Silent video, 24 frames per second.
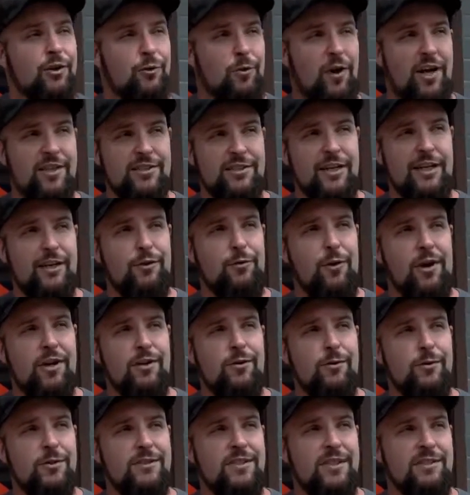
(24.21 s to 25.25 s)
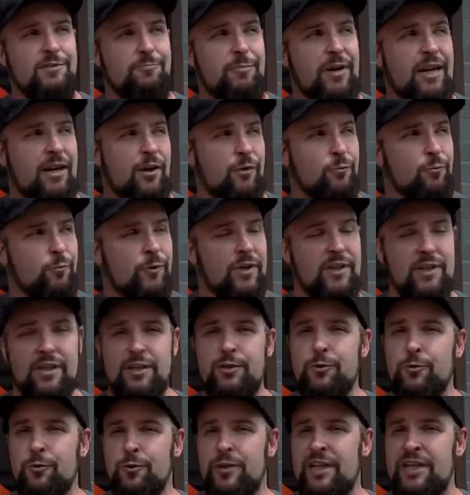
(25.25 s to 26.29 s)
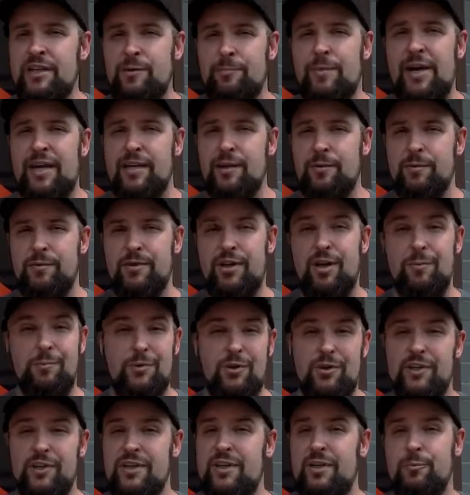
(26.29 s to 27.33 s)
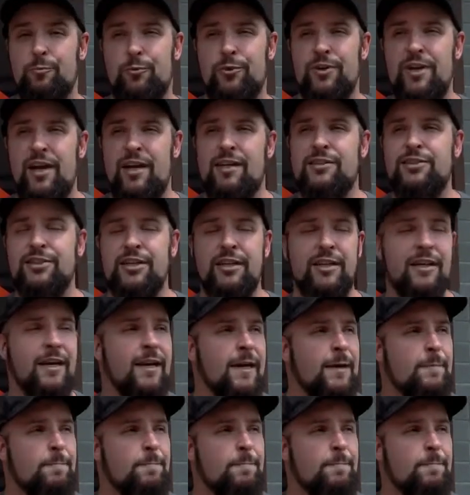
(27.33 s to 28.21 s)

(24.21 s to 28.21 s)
Garageland Chronicles has been a really cool independent community production,